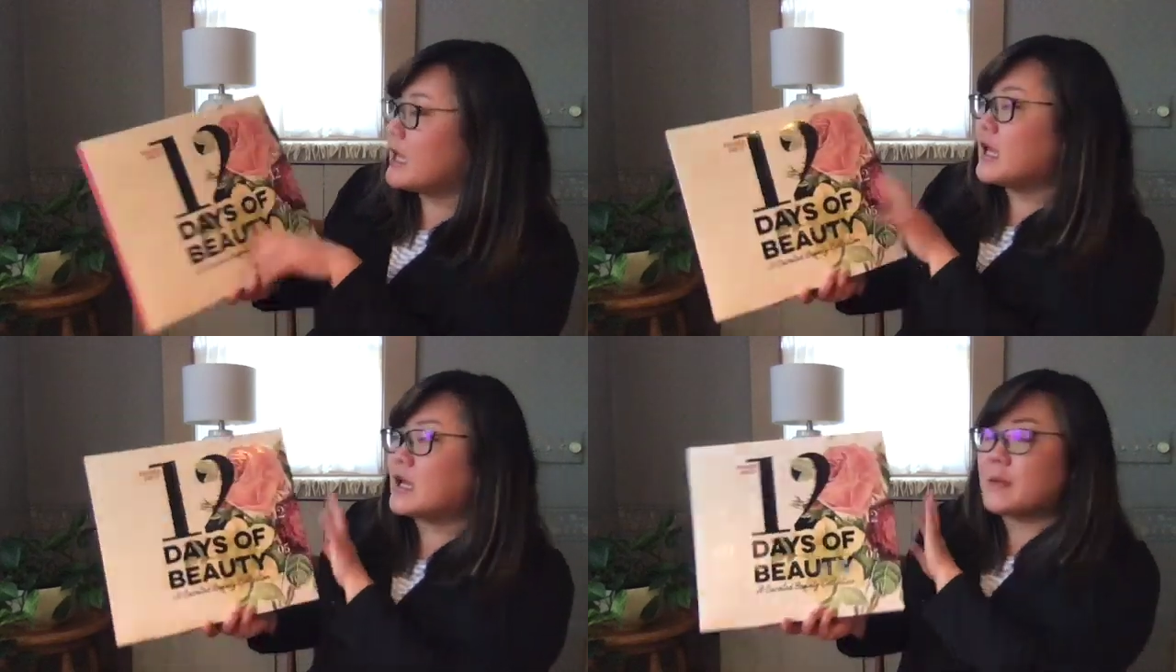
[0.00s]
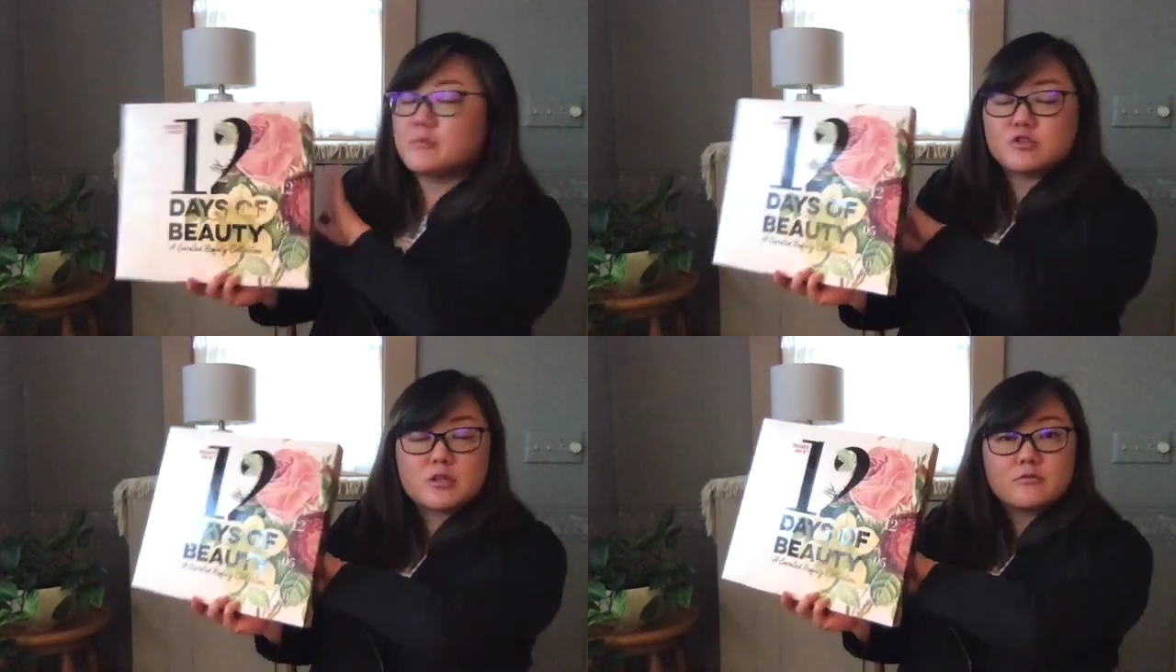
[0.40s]
and I'm
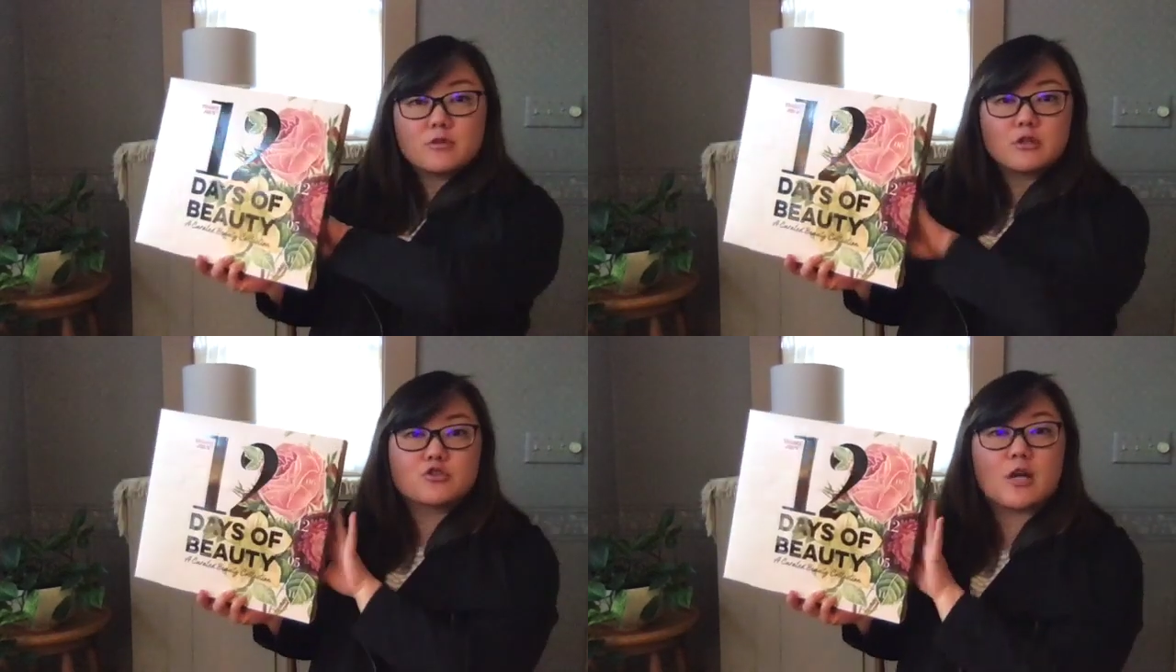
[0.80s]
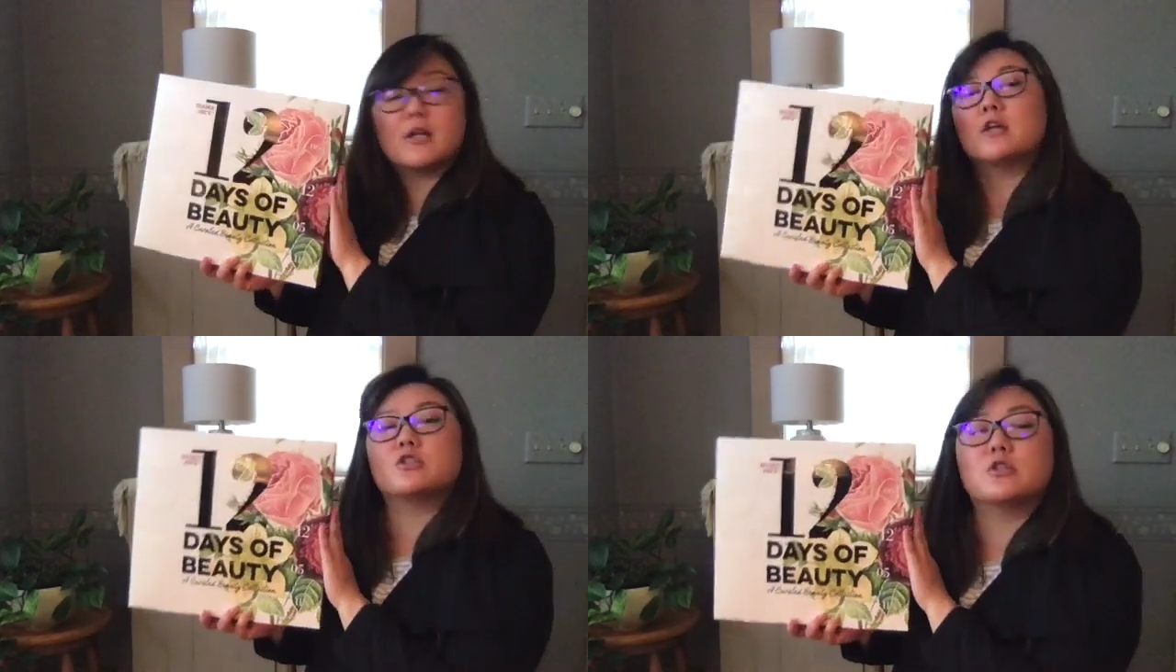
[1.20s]
going to try
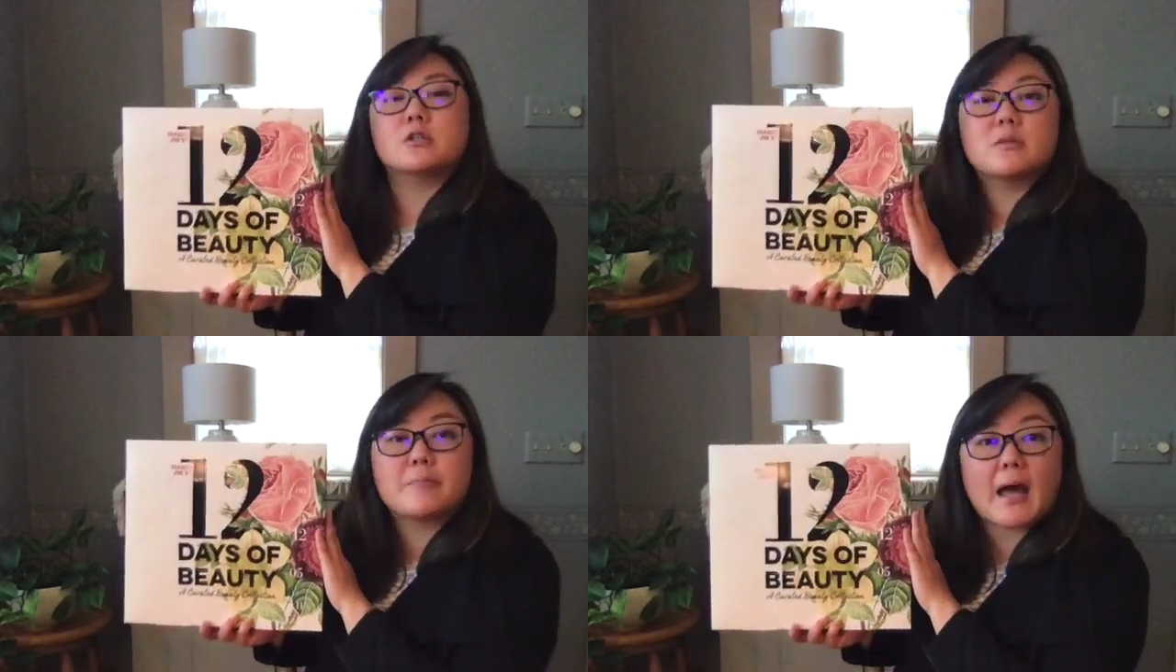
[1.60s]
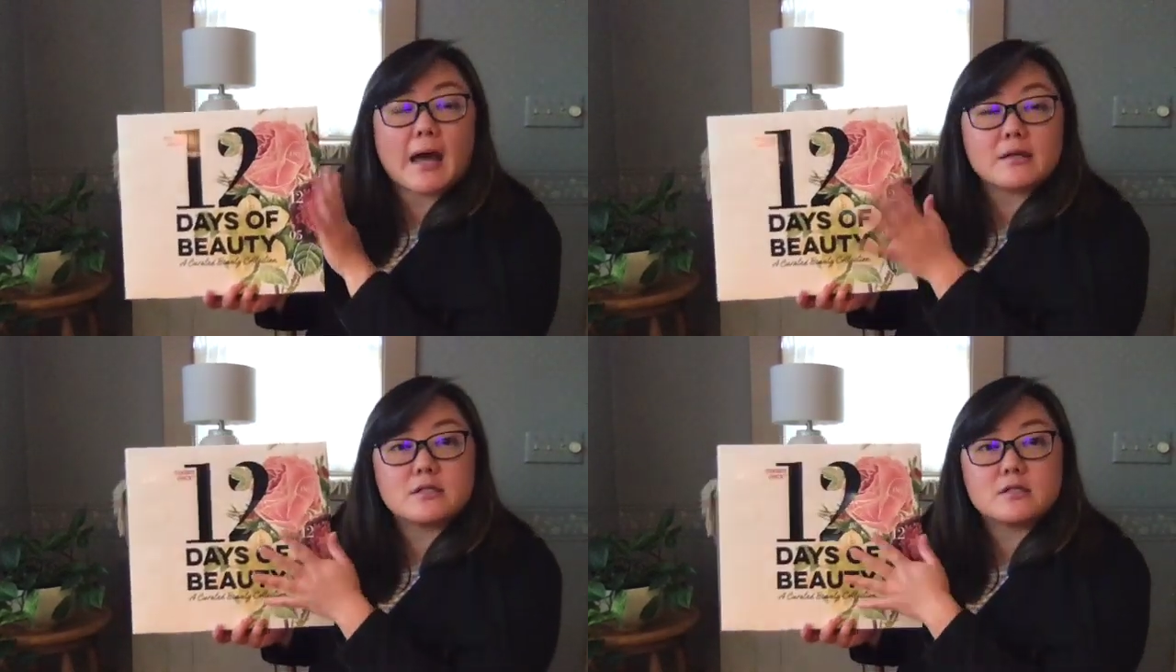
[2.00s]
not to look at the back
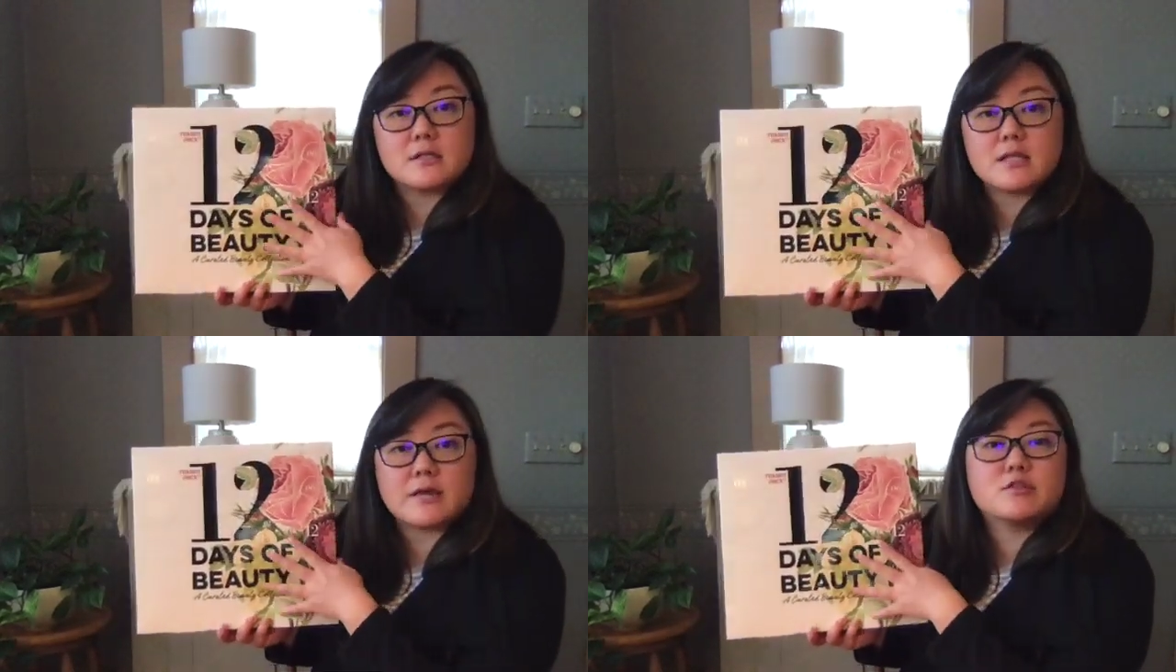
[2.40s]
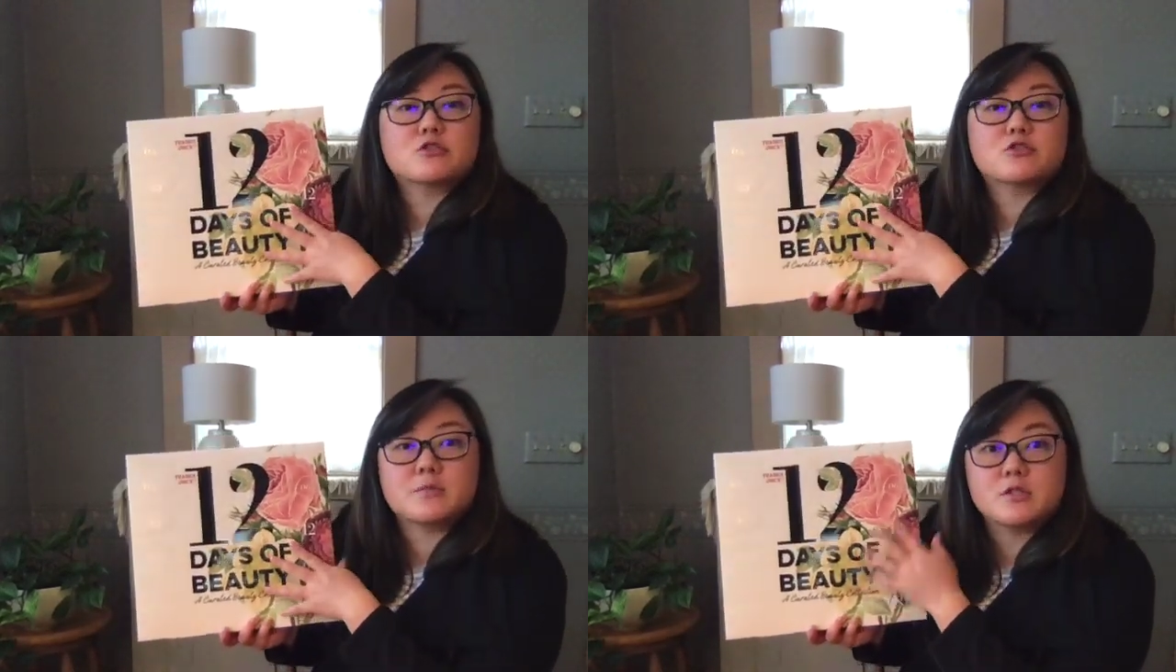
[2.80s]
because it does have
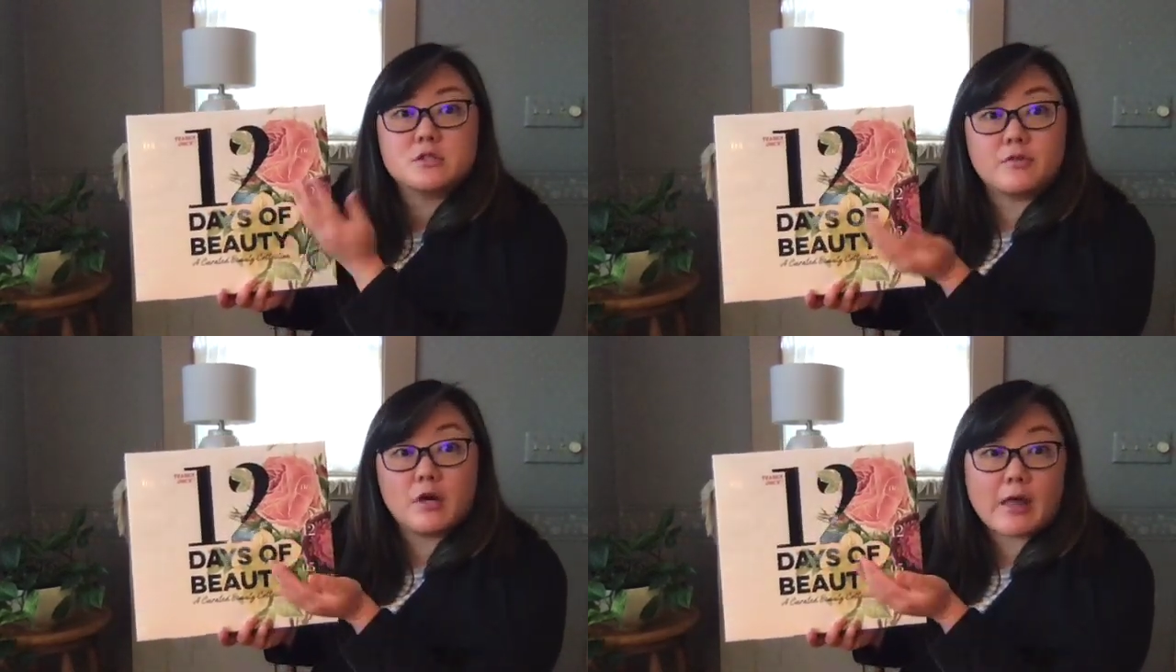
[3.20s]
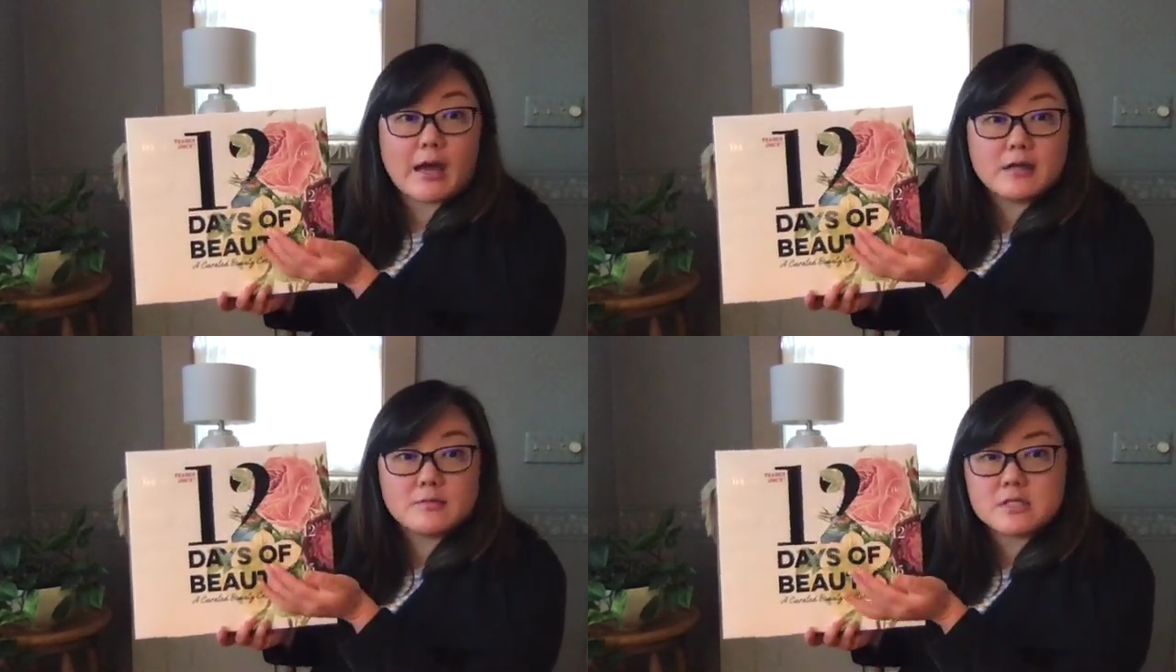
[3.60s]
descriptions of all the
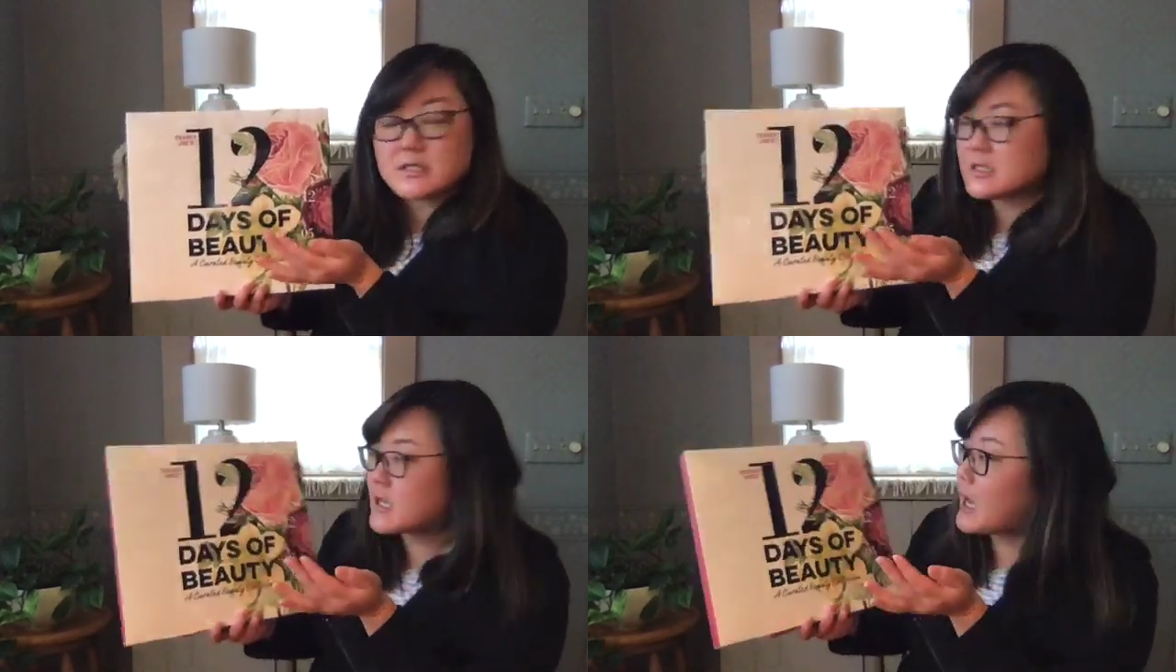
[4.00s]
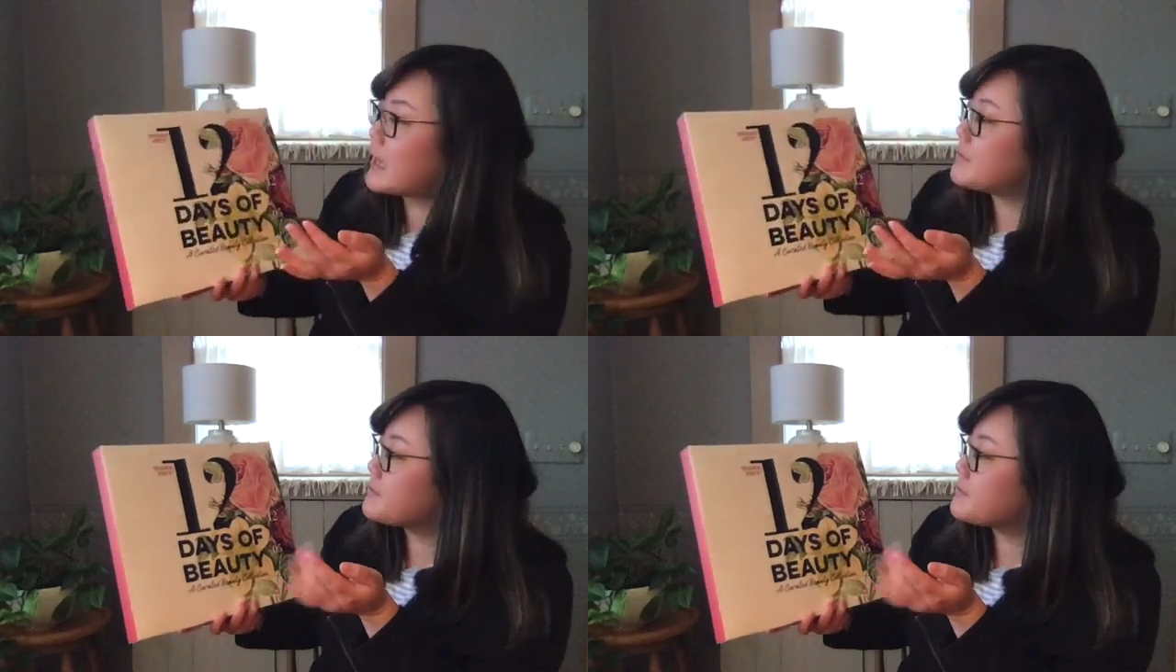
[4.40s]
items inside.